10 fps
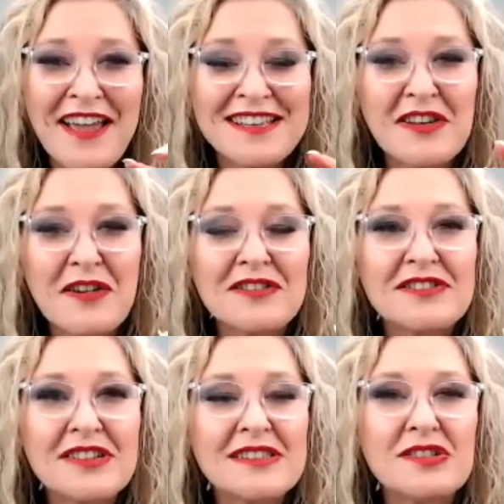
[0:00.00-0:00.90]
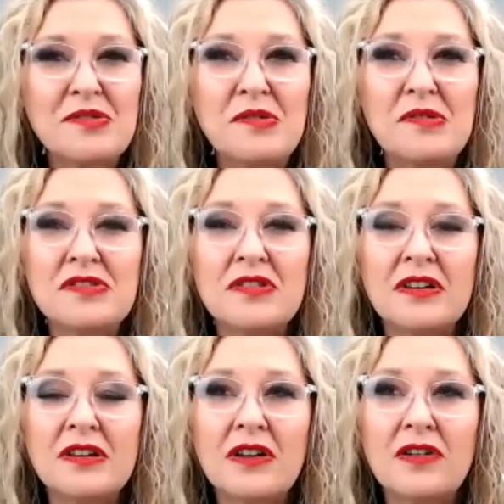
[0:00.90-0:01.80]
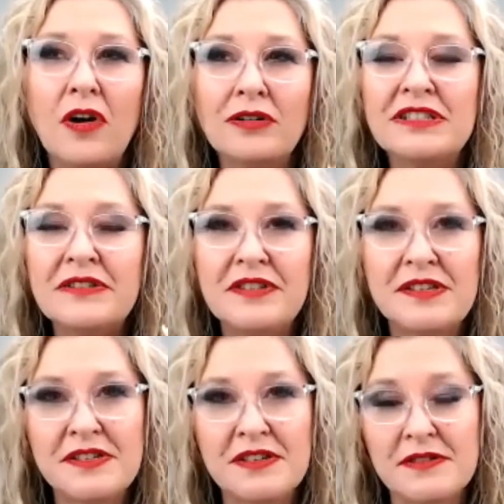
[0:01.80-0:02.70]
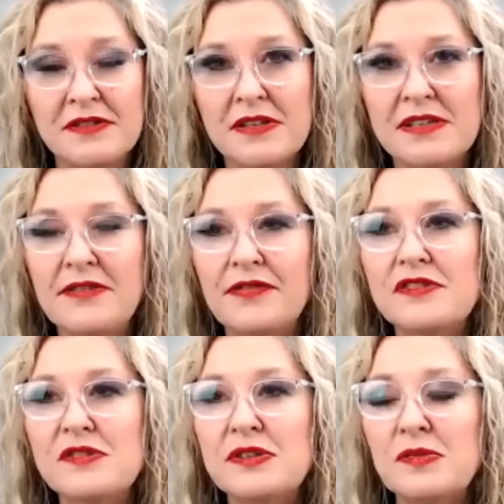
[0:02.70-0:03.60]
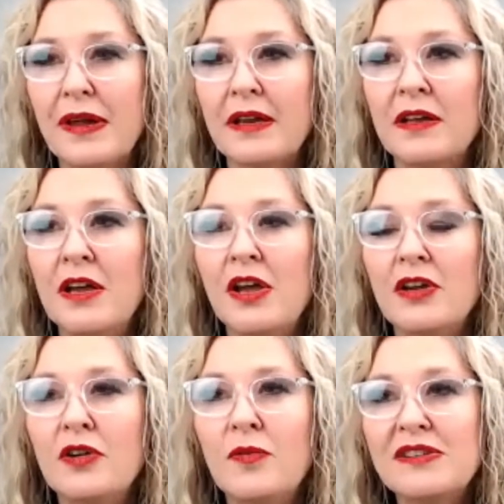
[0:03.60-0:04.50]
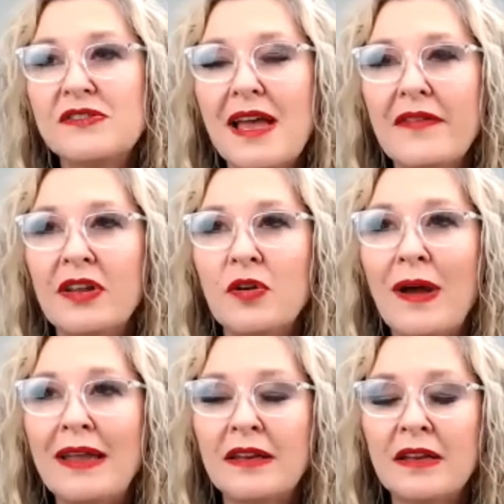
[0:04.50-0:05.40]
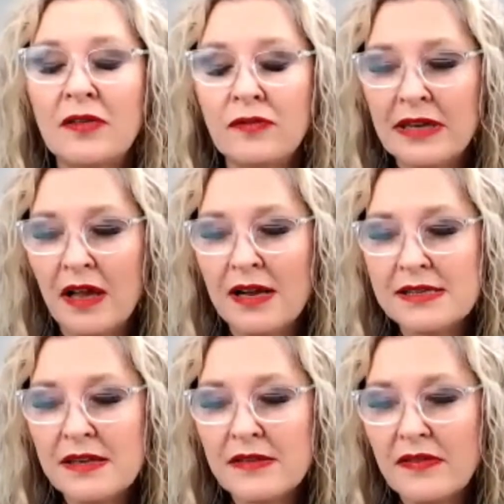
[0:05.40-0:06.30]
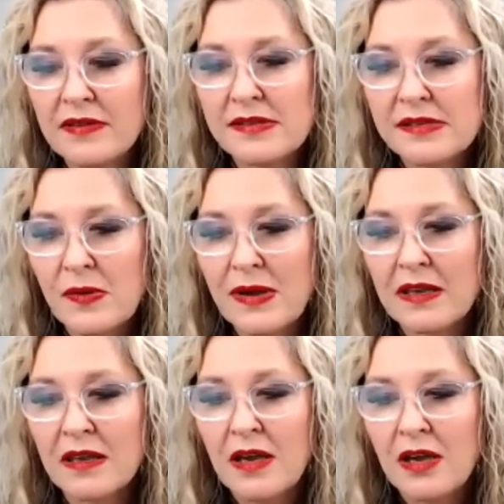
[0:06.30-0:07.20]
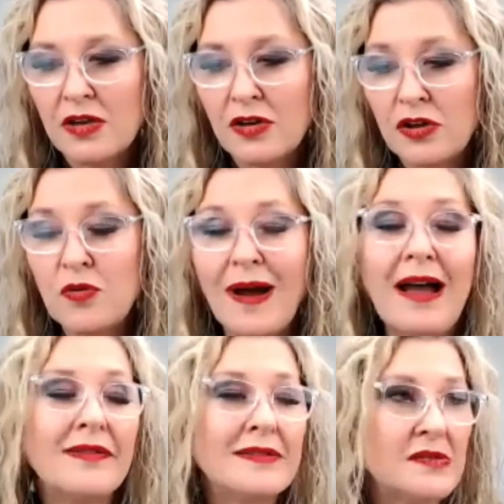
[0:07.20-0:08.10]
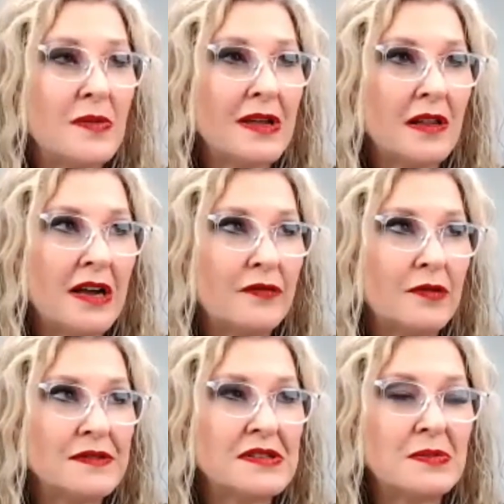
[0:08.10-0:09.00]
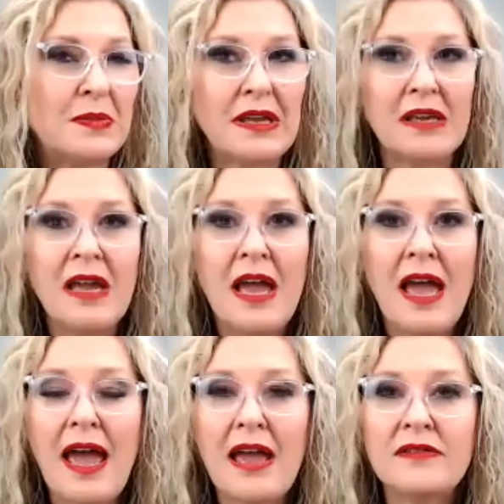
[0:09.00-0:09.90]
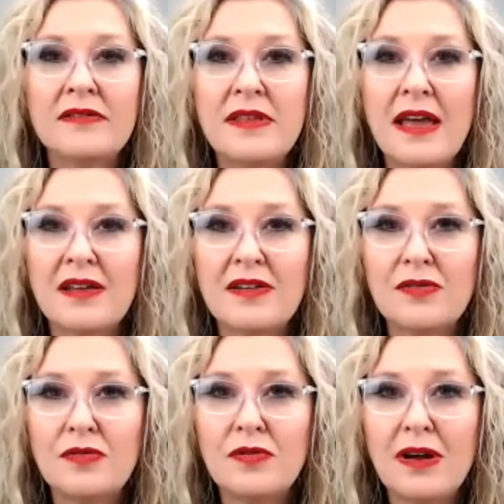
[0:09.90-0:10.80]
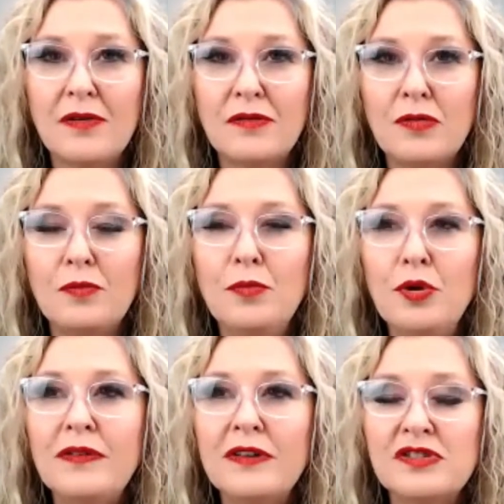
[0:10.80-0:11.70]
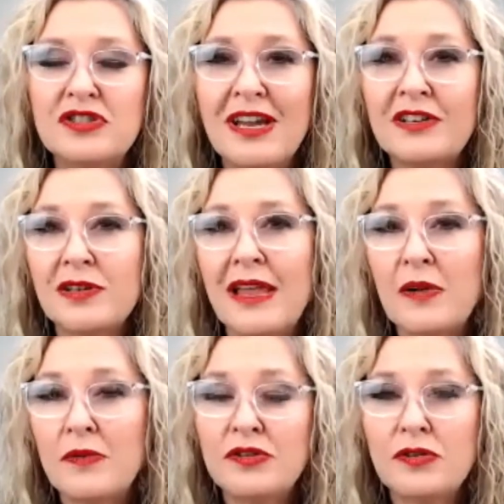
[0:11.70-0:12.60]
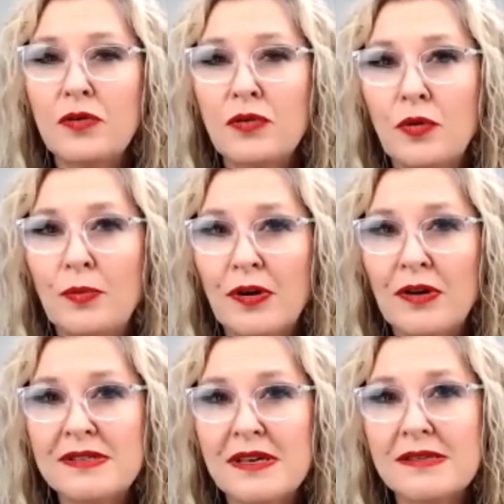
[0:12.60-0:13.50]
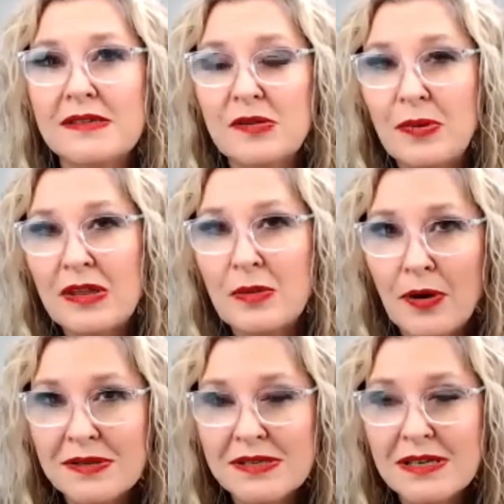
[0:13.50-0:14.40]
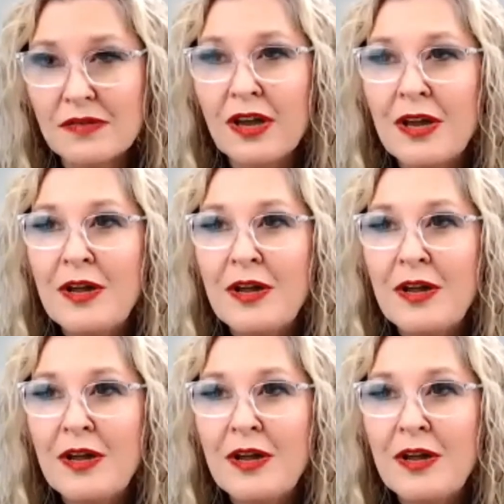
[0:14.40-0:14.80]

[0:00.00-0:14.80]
So just to talk to the cognitive dissonance, the difference between, once you're having an awakening and realizing that this is where, you are and this is where your life wants to be, and that you're moving to change your language and your thought processes to be the positive.